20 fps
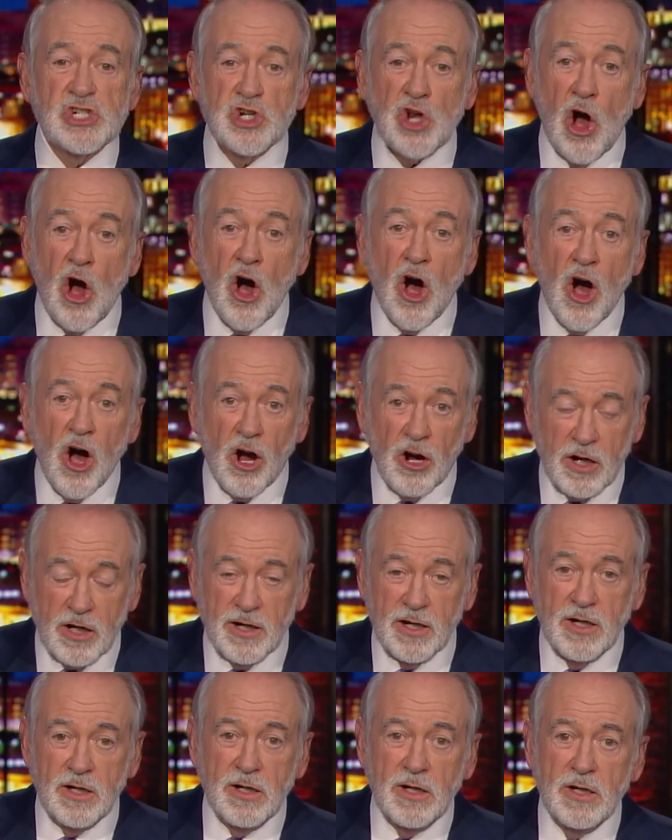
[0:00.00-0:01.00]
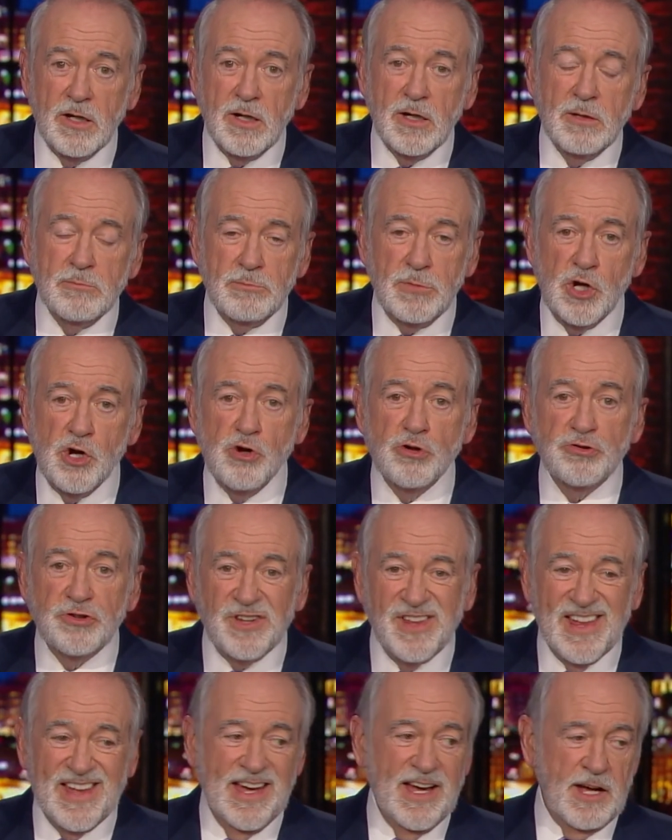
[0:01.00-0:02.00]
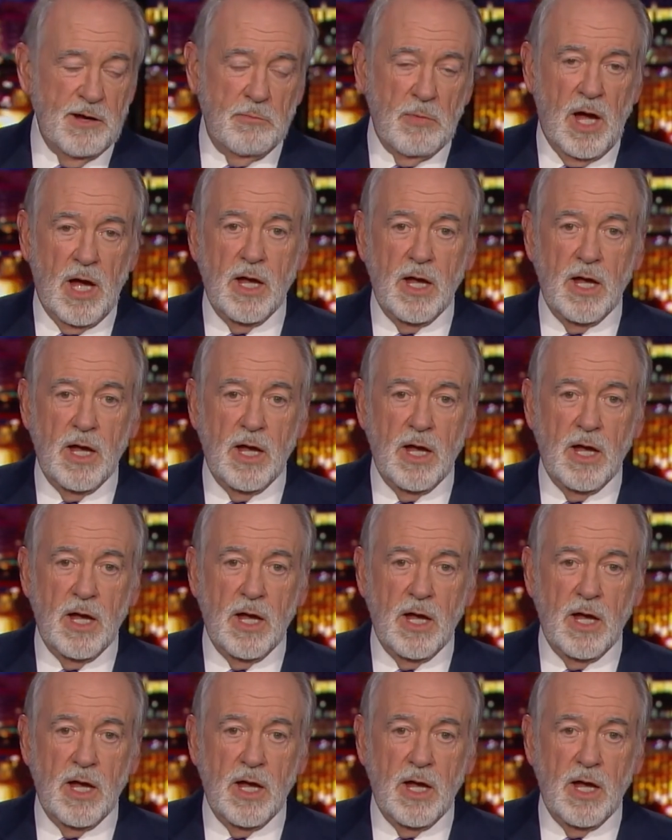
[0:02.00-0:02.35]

talk. Mute them.